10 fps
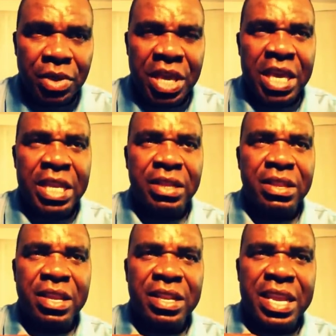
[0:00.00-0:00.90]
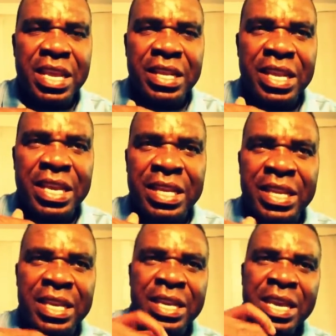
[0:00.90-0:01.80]
it the, the,
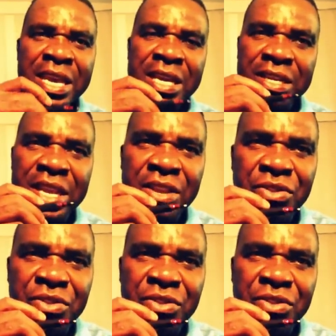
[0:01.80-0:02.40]
the, the,